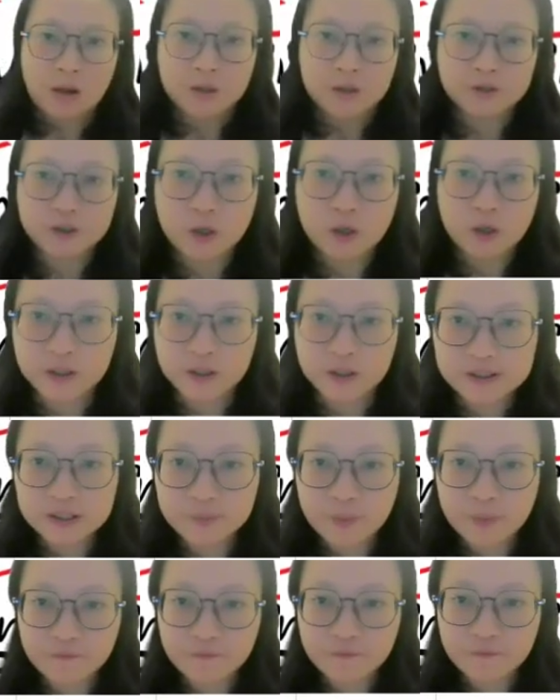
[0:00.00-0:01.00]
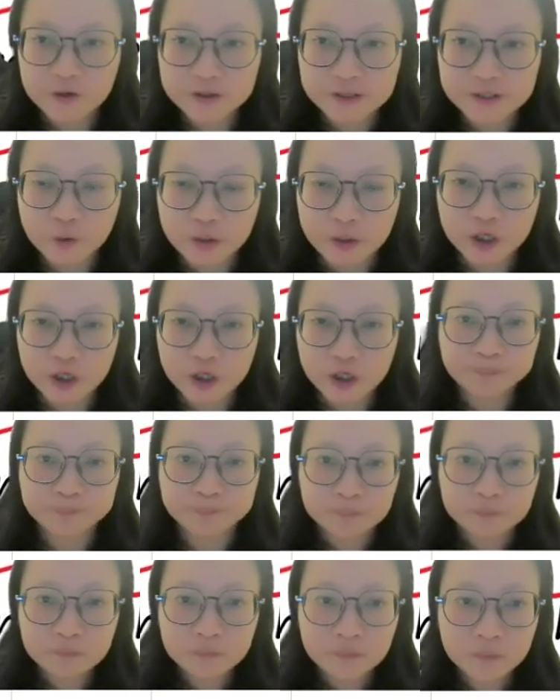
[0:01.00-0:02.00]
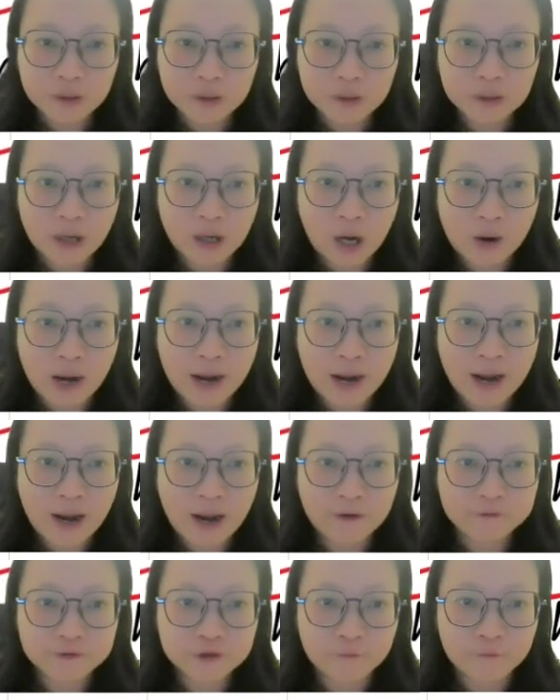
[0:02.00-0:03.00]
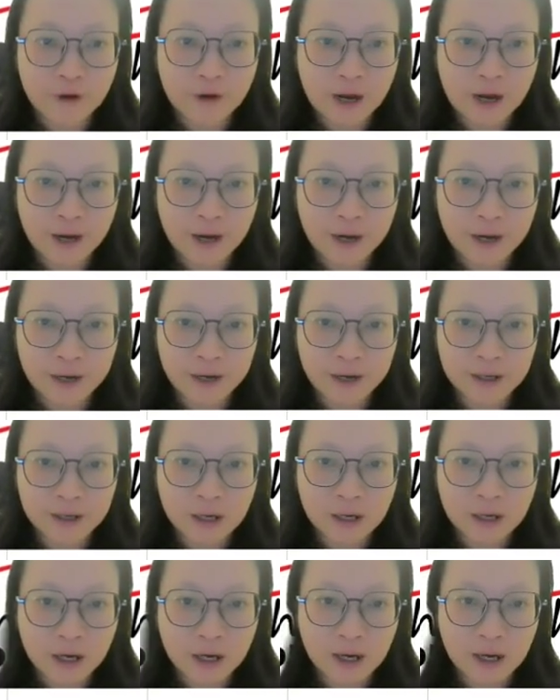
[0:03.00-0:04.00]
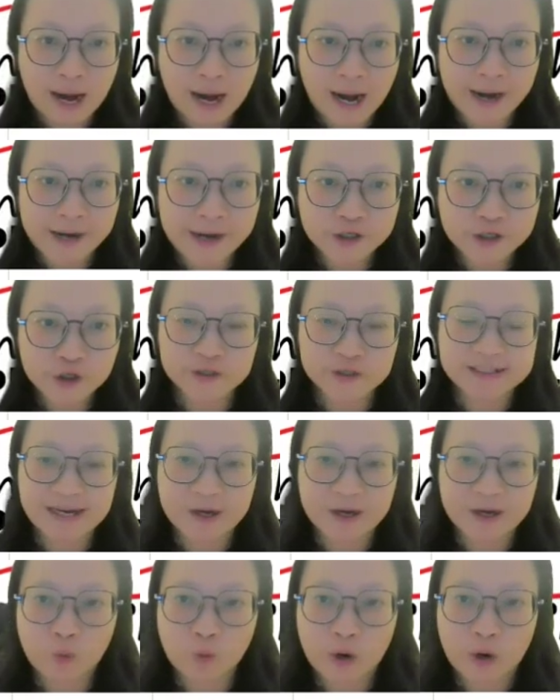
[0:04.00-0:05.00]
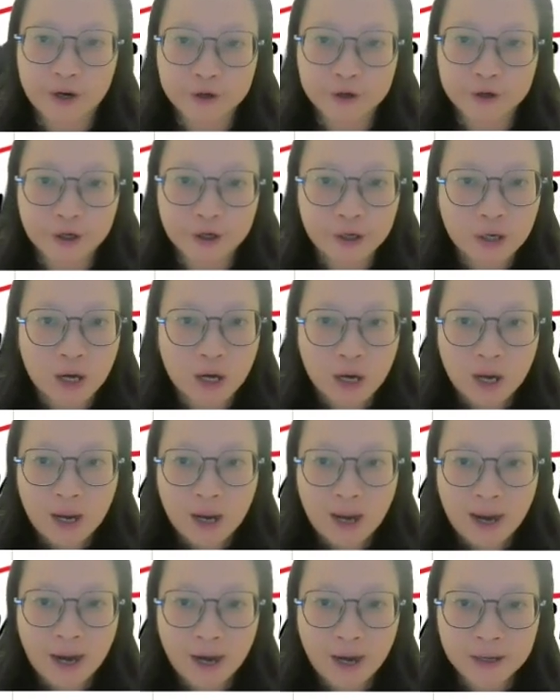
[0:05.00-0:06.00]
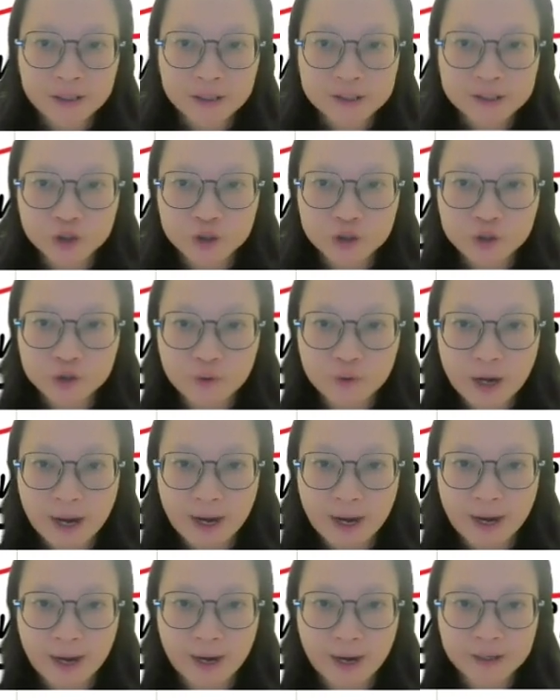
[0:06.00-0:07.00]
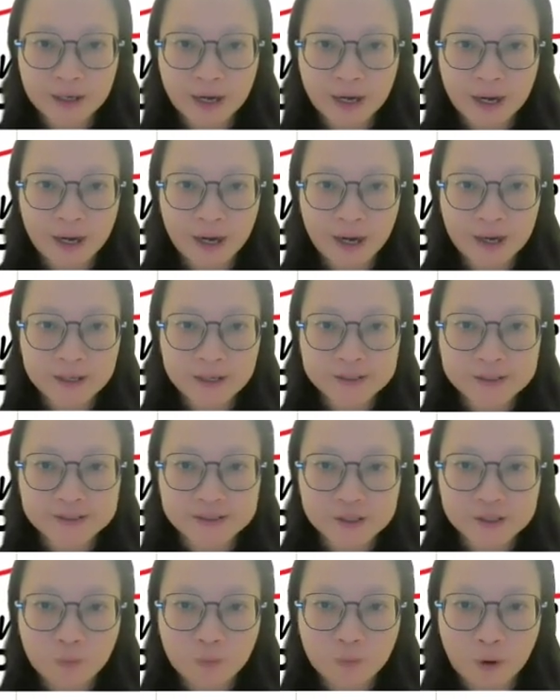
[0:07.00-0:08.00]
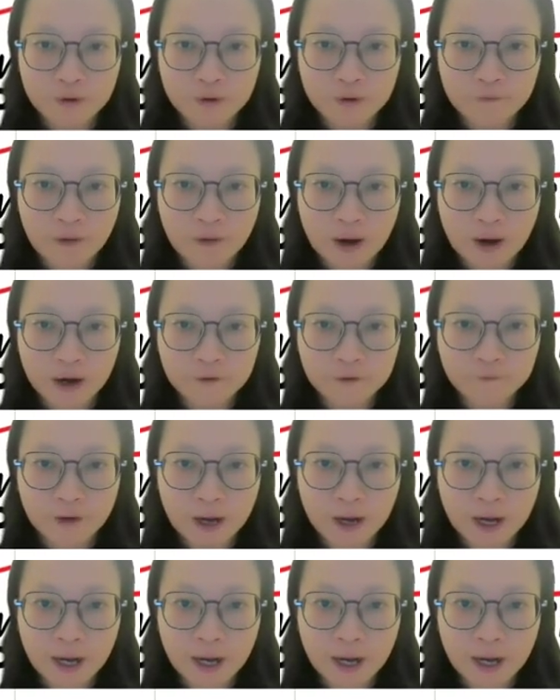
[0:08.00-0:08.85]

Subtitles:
So this is my first equation. Now I have to find I2, the second wire. N is 2N, A is 0.5